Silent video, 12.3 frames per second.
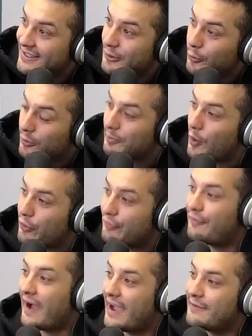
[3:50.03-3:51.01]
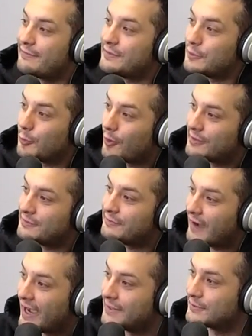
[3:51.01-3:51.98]
were both five to one
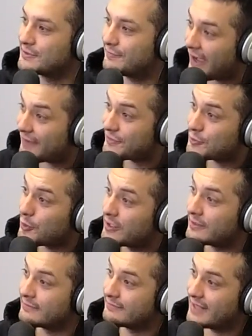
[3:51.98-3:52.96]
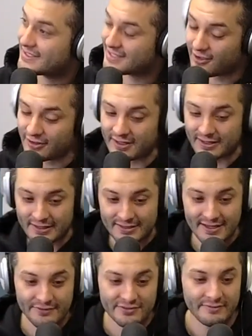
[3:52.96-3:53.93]
finals. Five to one. That's all that the
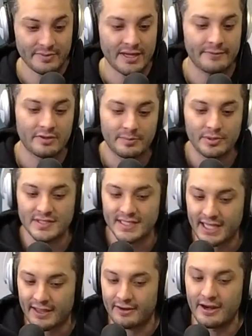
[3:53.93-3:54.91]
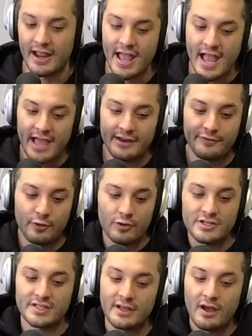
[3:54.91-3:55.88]
Devils have been able to put together. And of
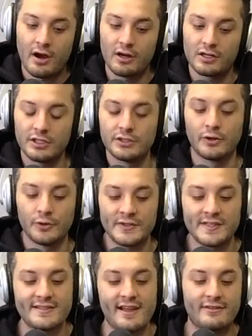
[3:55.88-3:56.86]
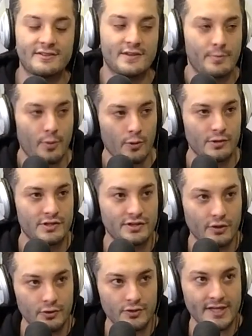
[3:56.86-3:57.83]
course, our condolences out to the poor
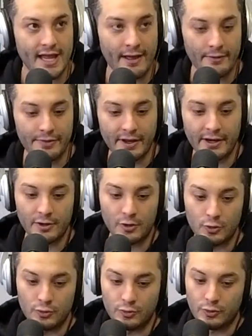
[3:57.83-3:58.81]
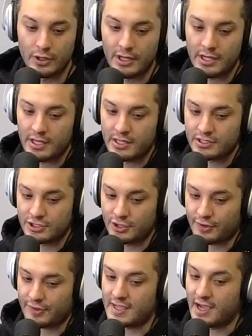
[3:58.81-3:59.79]
souls out there who took the